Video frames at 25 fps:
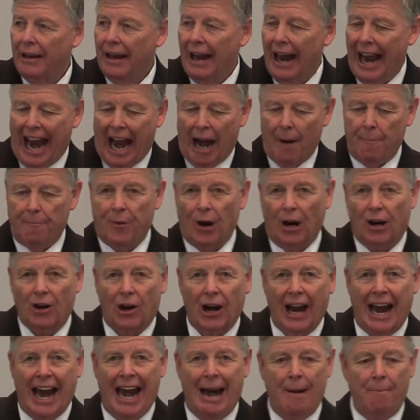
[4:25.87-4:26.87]
and
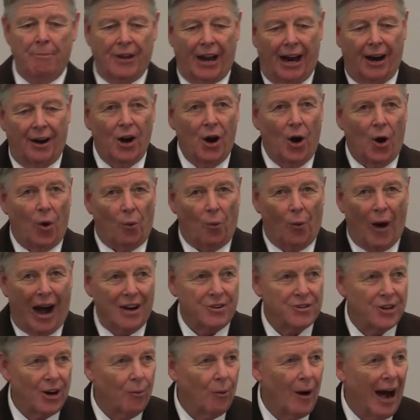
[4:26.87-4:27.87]
proclaimed the
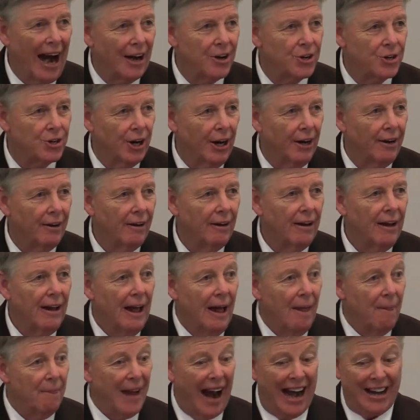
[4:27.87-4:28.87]
resurrection,
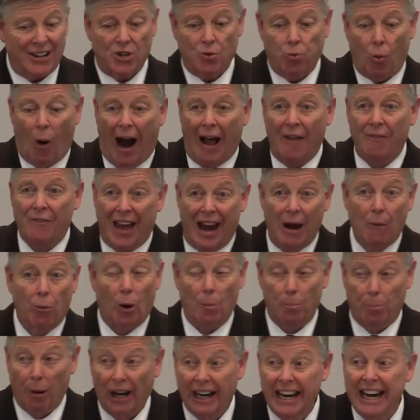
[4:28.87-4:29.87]
that's why they were
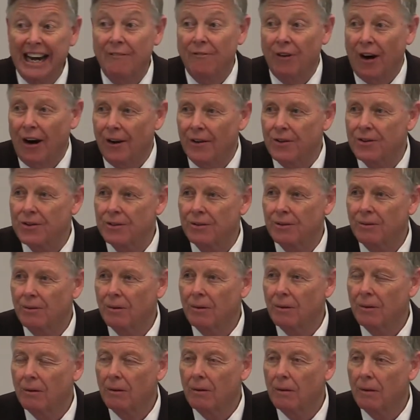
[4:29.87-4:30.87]
believers.
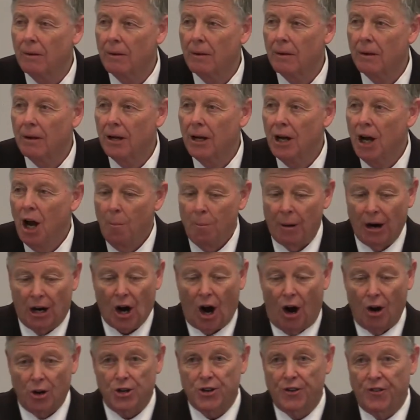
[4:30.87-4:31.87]

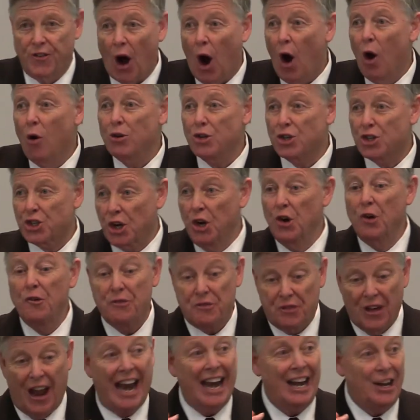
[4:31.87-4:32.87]
Because those two
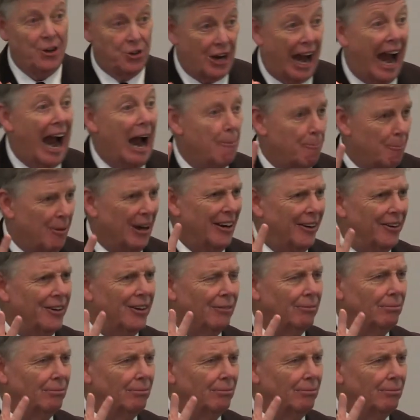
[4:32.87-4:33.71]
things happened.